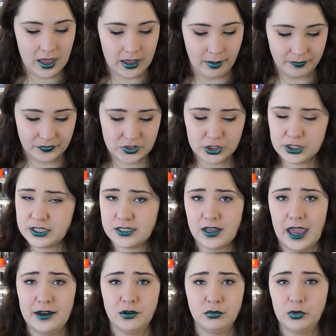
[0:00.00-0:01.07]
Um, just,
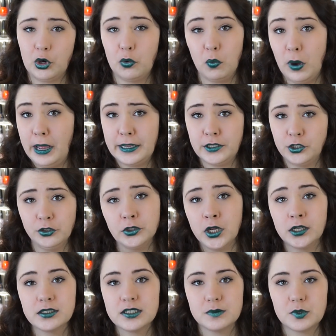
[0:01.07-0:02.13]
I don't know why you're
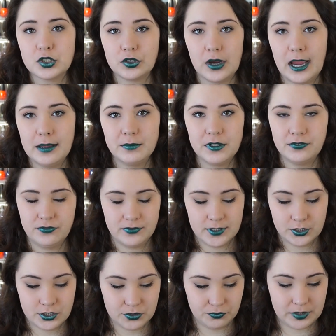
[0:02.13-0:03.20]
not subscribed if
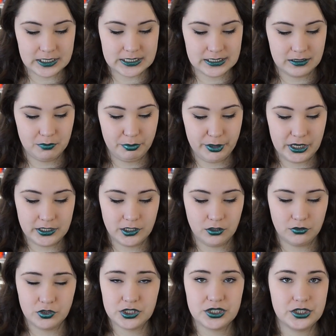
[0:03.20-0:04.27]
there's a reason, but,
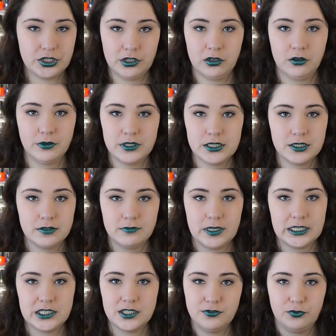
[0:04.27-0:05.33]
you know, just so you know, it's,
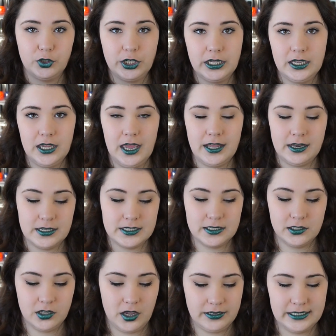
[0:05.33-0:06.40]
it's free and
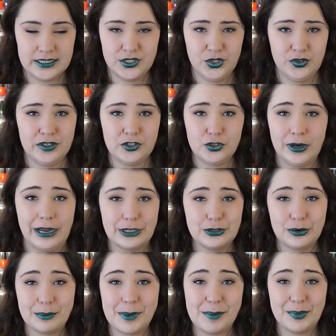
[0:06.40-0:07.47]
it's a lot easier than trying
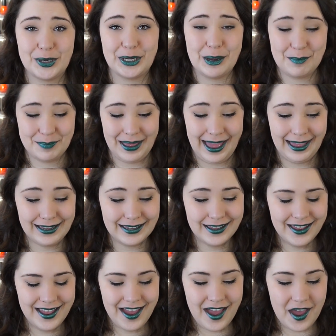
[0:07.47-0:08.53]
to remember to come back.
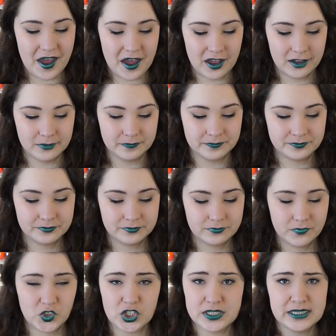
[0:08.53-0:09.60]
Um,
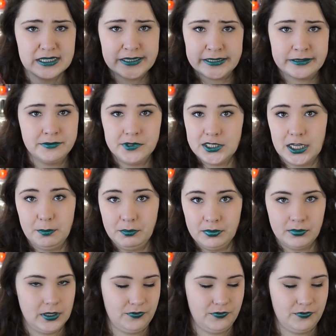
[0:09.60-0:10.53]
just as a tip,